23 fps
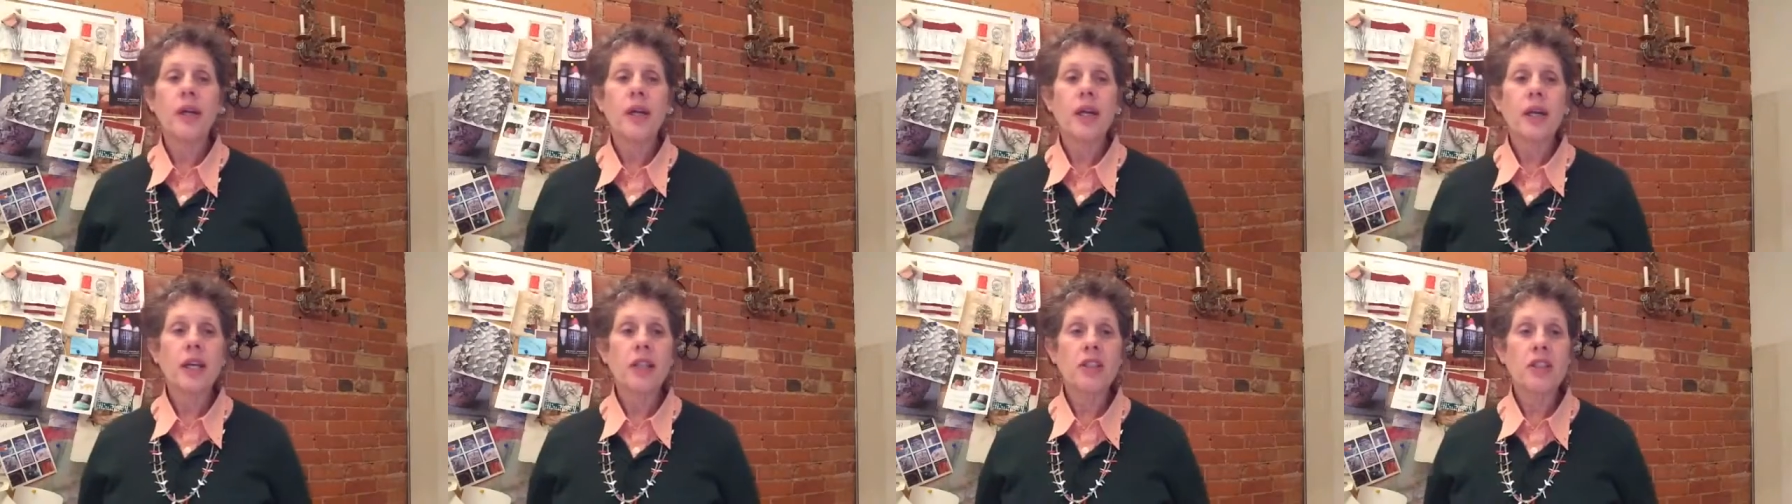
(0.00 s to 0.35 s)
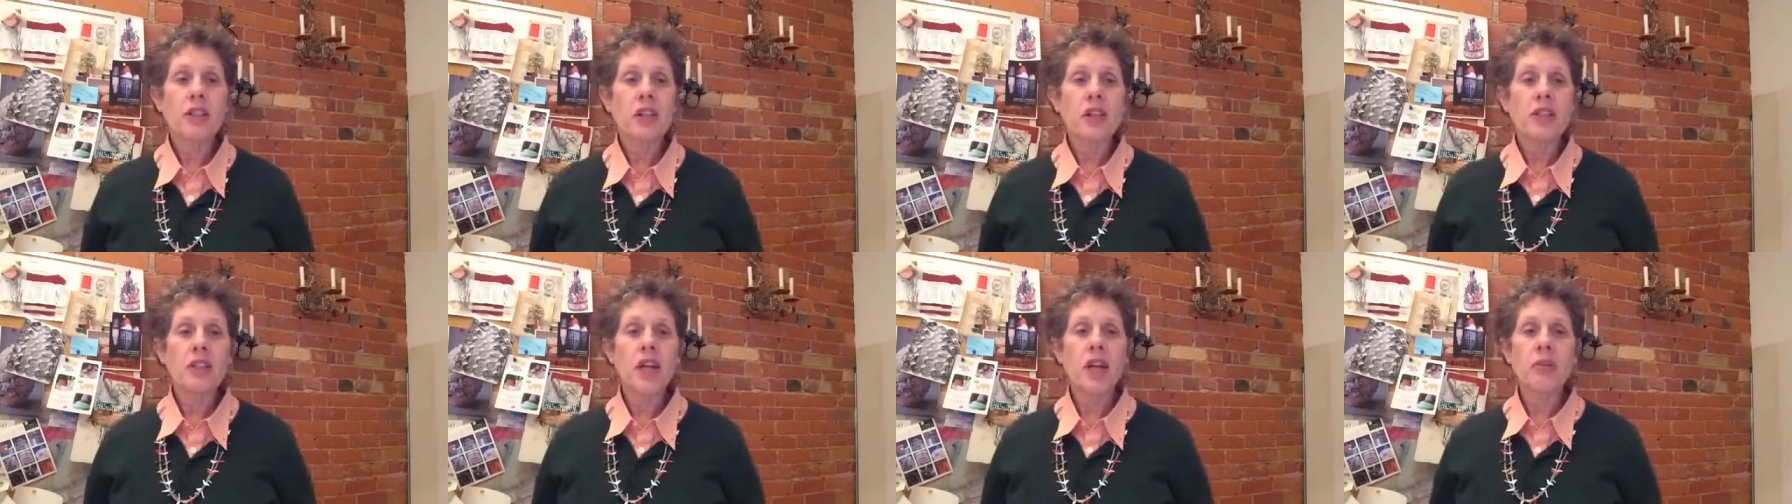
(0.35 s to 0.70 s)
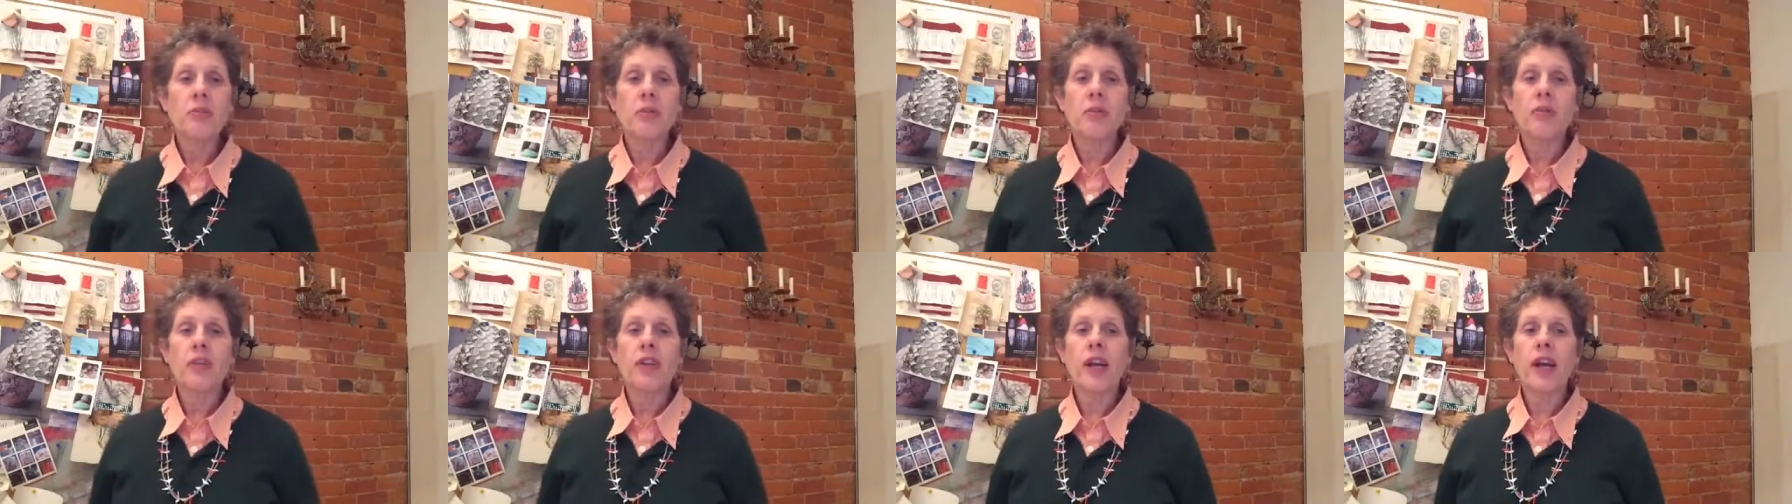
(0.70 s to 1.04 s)
it's a type
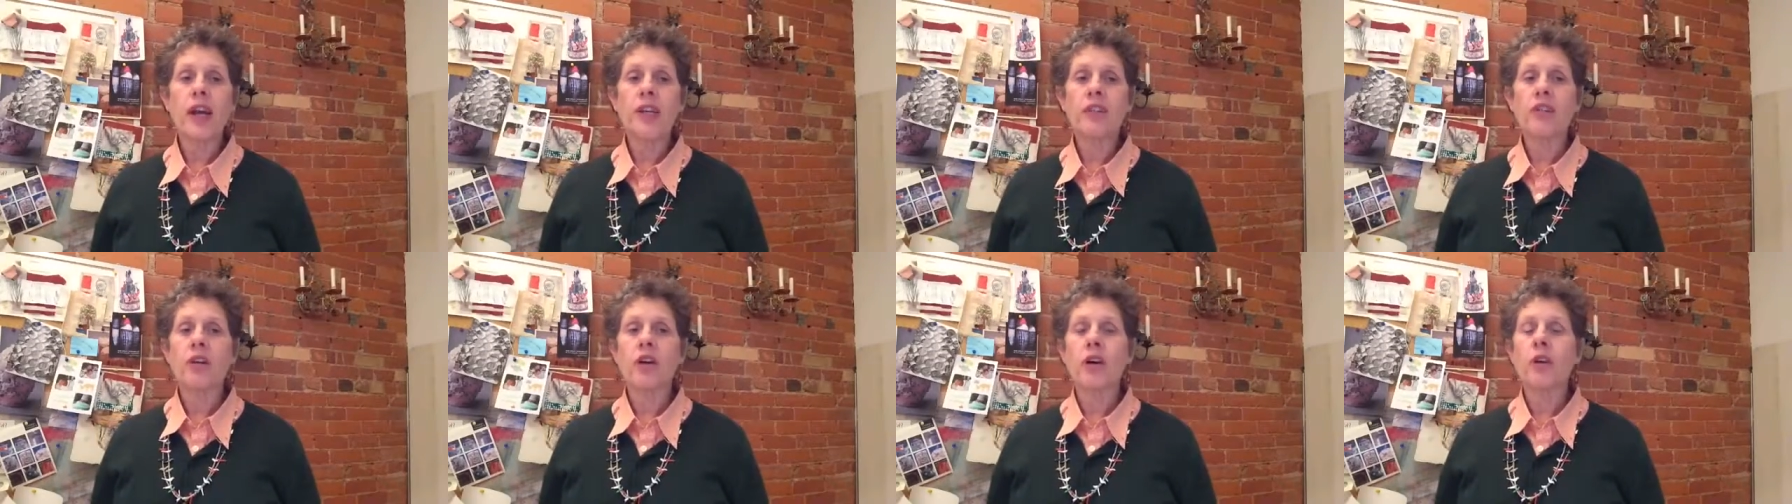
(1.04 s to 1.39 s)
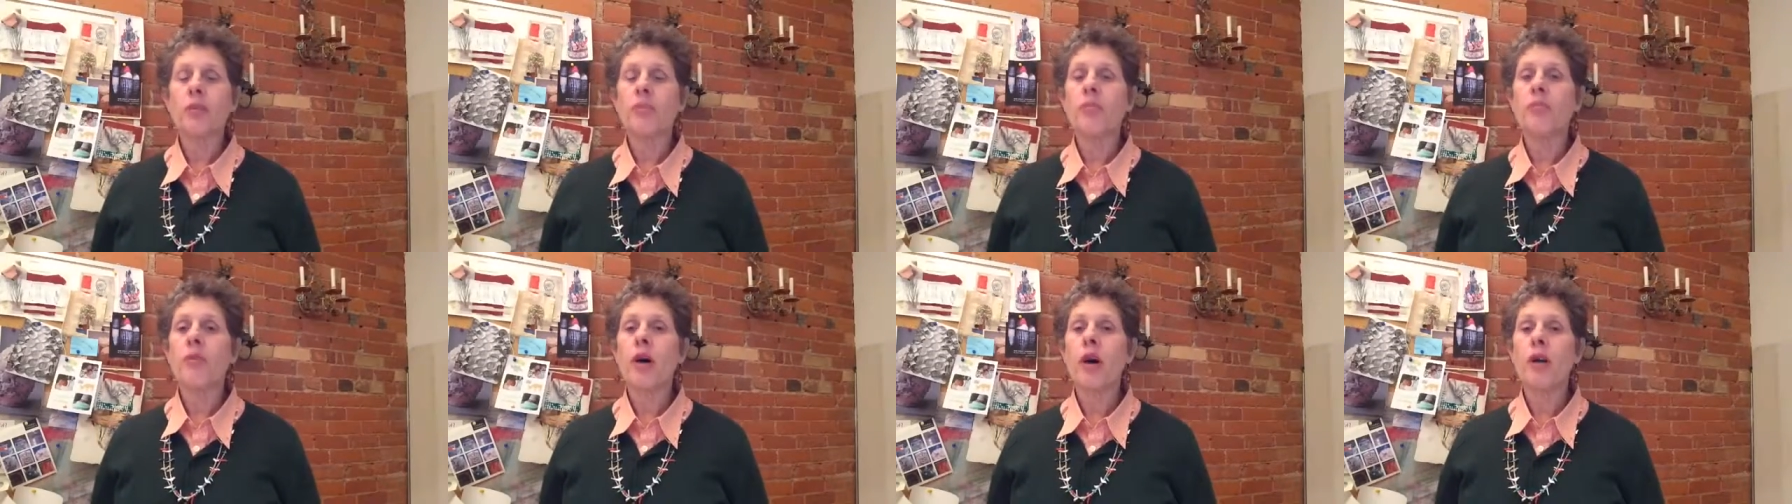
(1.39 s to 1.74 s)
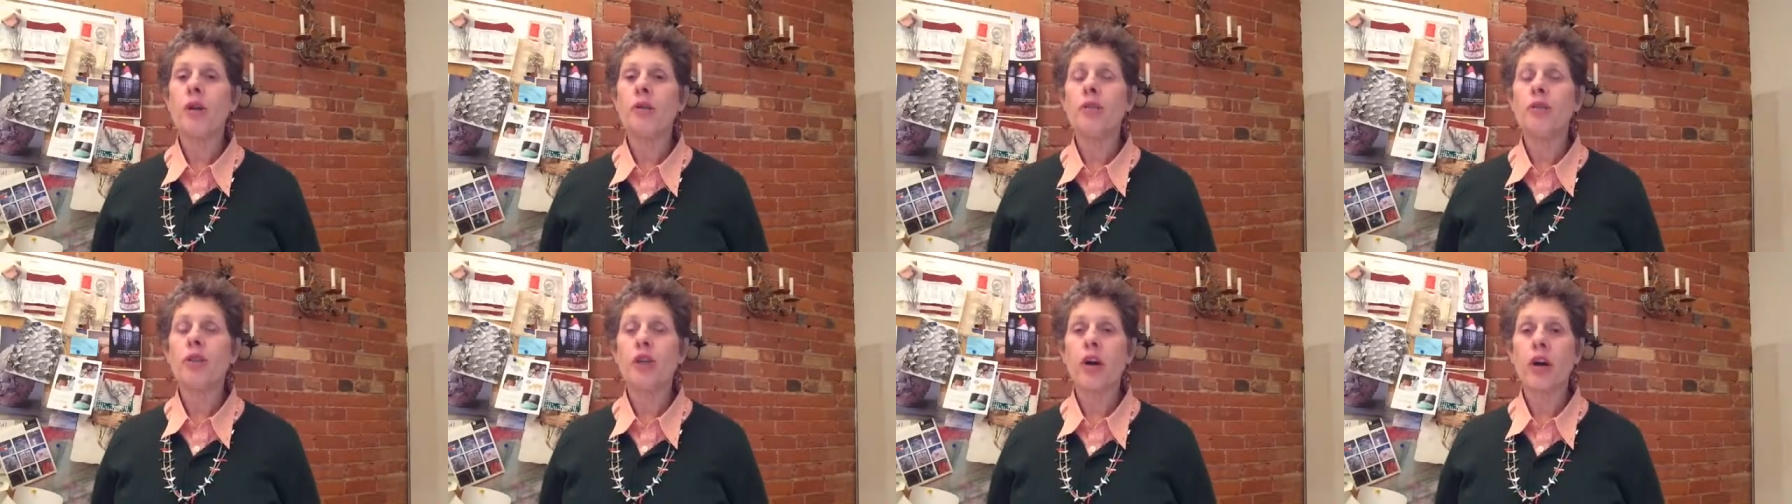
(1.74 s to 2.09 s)
of gas called
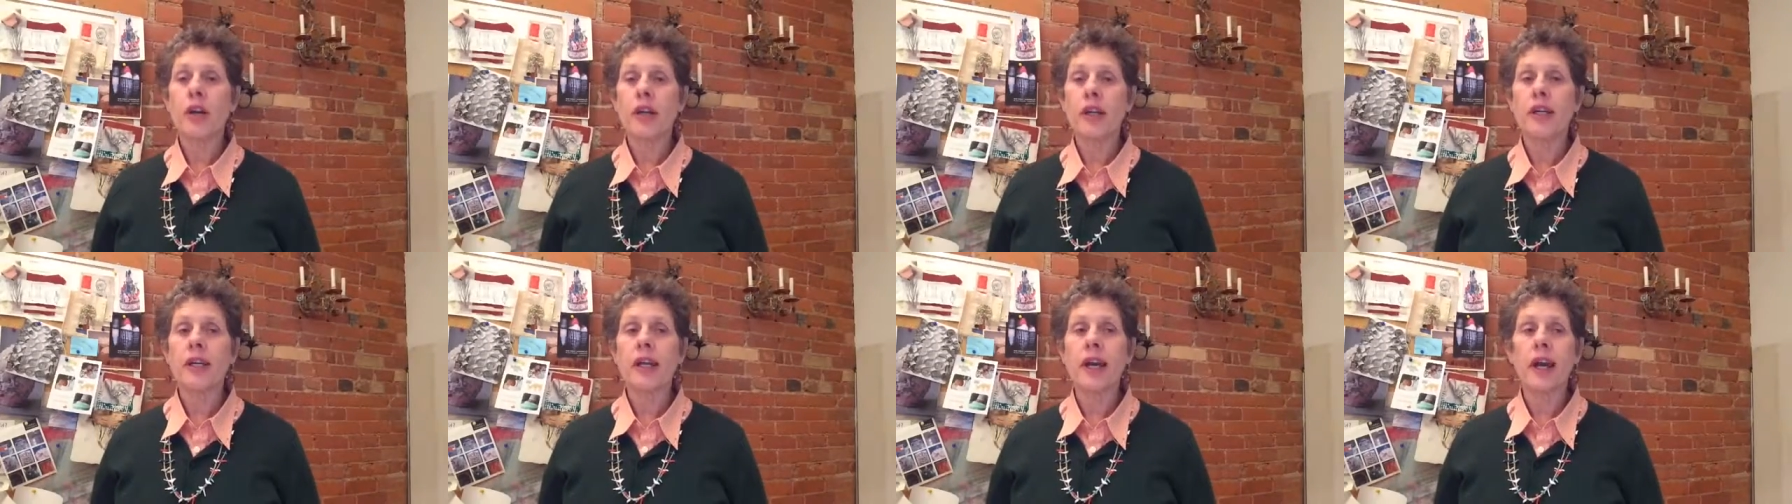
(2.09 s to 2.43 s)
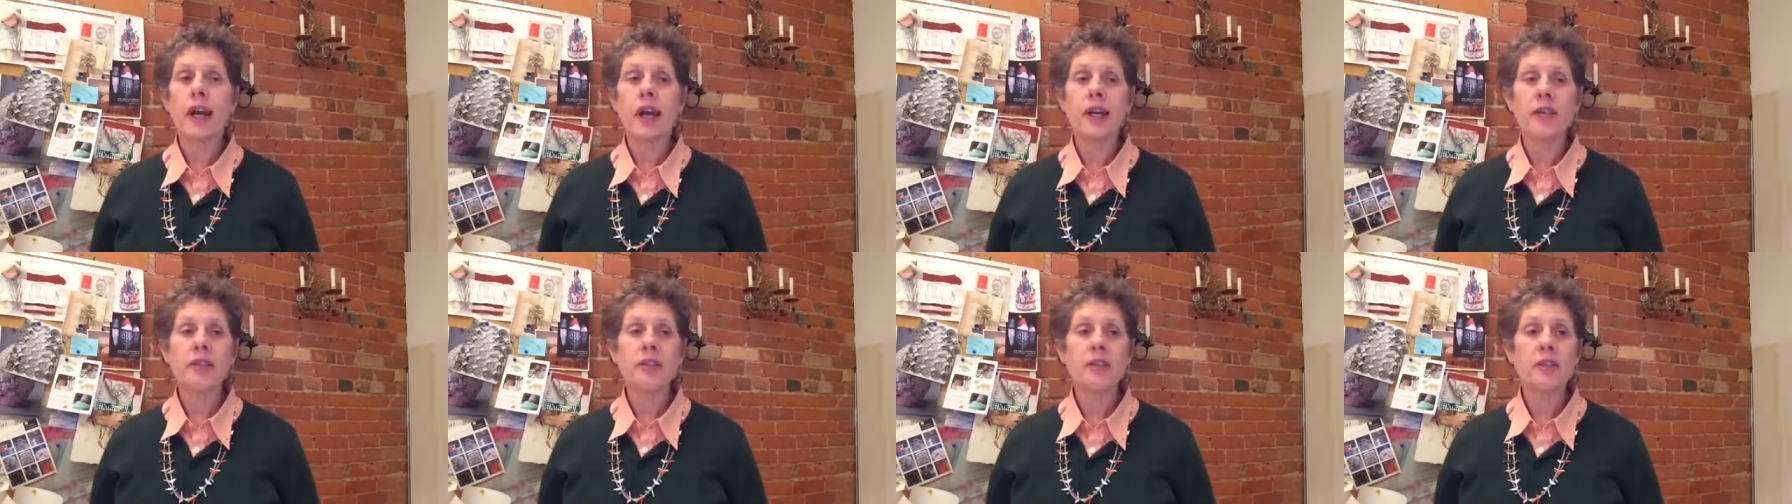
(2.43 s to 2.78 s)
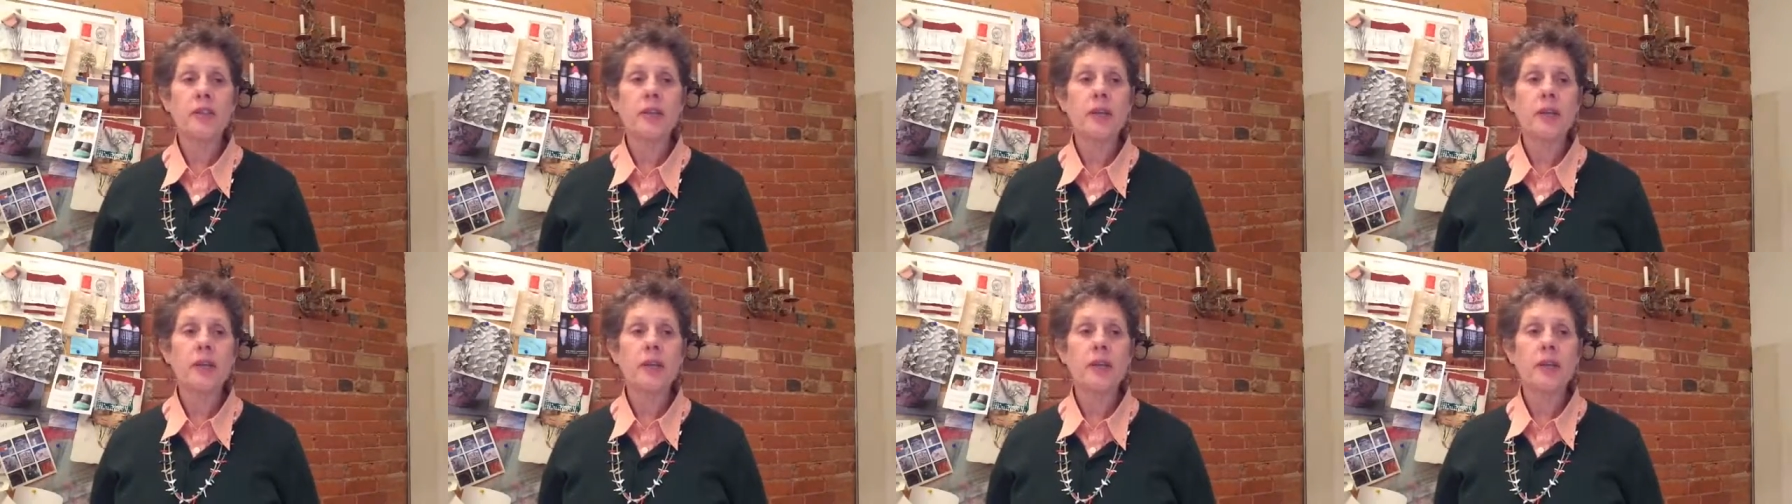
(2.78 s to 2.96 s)
monotonic gas,